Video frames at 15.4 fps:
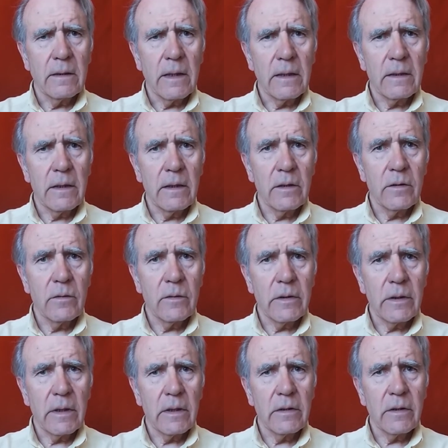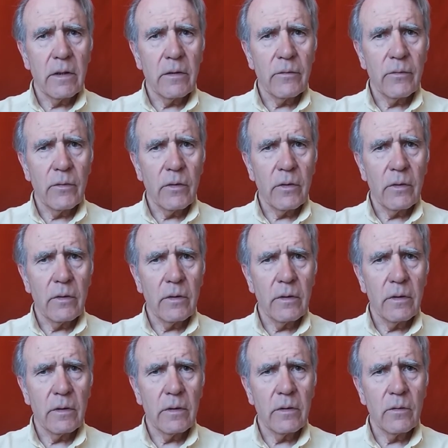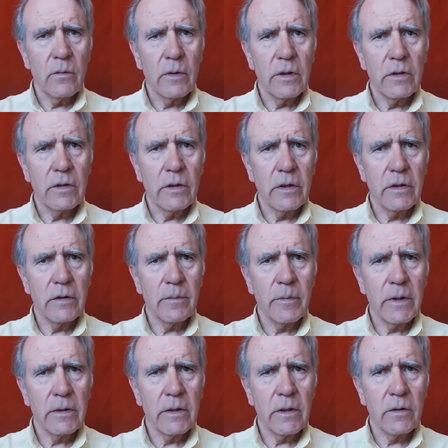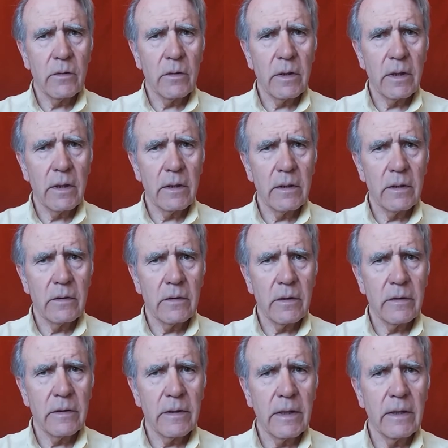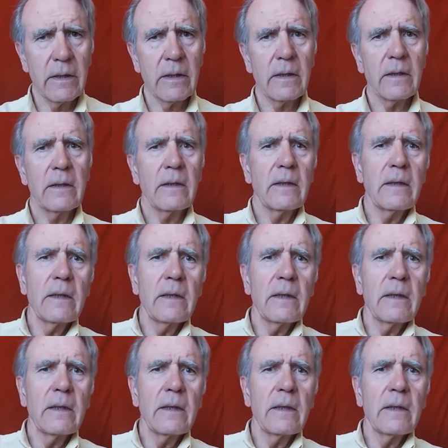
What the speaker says: That is to say, therefore, which is particular in the thing,